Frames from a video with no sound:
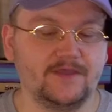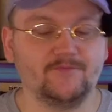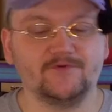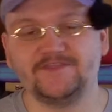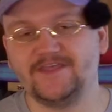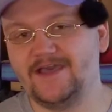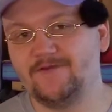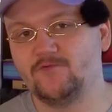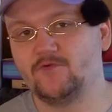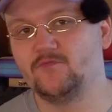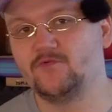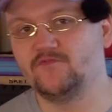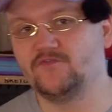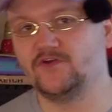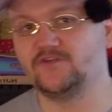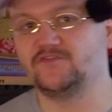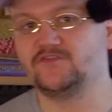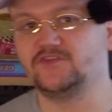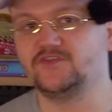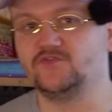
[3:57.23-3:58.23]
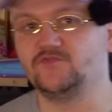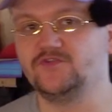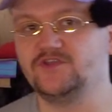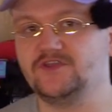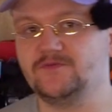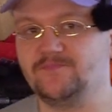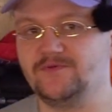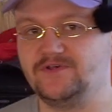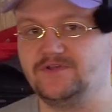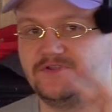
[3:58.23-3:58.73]
with that, we'll move on to the
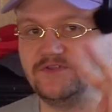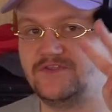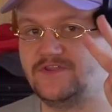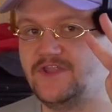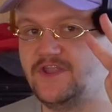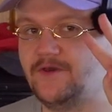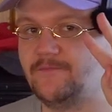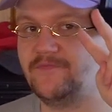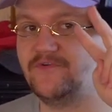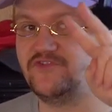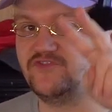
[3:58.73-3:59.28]
unique build number